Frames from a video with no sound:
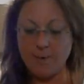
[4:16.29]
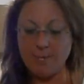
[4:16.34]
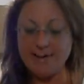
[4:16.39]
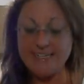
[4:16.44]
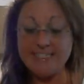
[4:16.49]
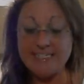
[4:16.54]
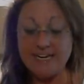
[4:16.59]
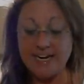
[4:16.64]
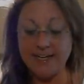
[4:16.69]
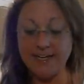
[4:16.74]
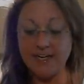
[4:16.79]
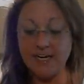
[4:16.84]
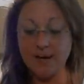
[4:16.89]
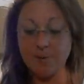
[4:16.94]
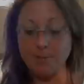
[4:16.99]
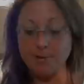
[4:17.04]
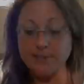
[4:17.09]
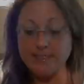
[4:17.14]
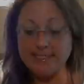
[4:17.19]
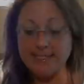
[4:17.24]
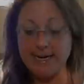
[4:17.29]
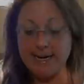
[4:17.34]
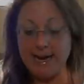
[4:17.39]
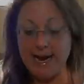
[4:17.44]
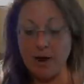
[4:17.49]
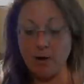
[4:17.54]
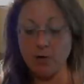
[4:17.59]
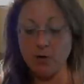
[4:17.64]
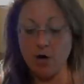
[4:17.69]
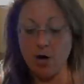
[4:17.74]
It's 99%
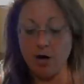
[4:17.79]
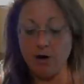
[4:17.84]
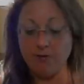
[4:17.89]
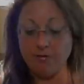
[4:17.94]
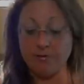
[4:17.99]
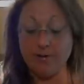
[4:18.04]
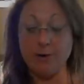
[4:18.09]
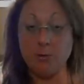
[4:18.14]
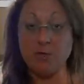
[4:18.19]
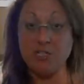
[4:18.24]
alcohol-free,